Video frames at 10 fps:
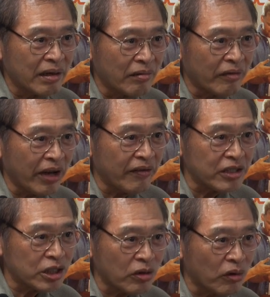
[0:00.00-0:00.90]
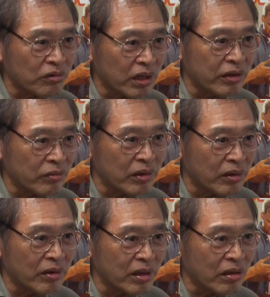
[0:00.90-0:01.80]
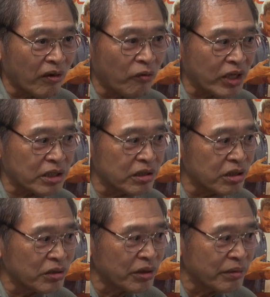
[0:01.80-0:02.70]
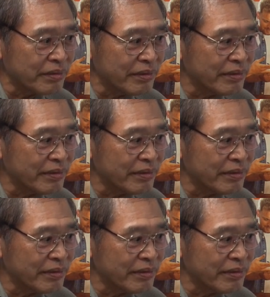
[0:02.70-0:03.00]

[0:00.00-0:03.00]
with heavy snow in northwestern Europe.